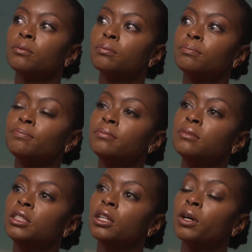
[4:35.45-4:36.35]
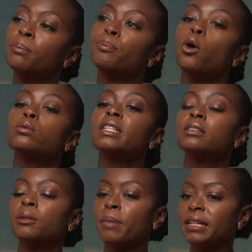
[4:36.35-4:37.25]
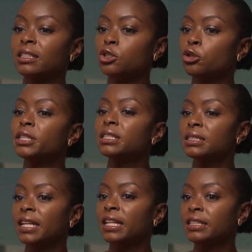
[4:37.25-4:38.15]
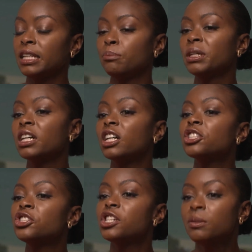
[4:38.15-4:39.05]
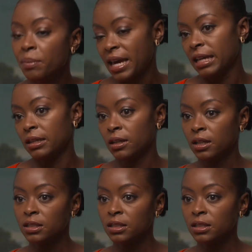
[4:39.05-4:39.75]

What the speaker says: you know, emboldened to make the choices that they did because she made